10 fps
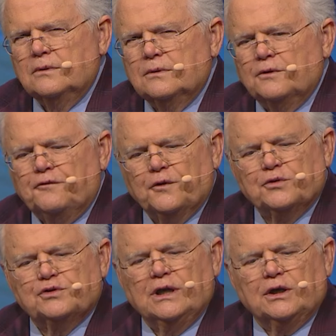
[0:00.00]
the
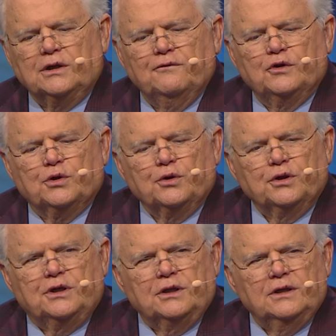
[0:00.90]
first second of
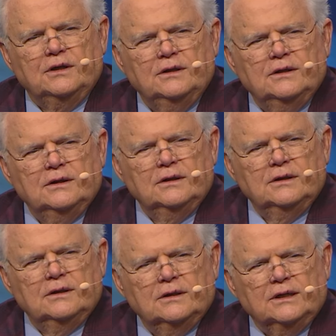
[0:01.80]
eternity
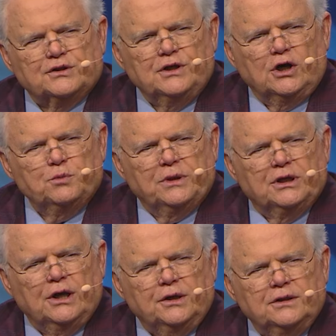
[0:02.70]
has not
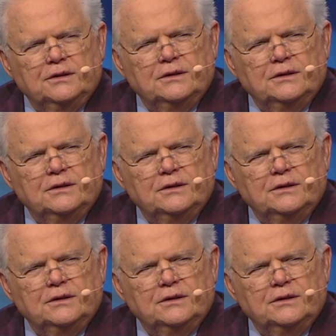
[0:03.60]
begun.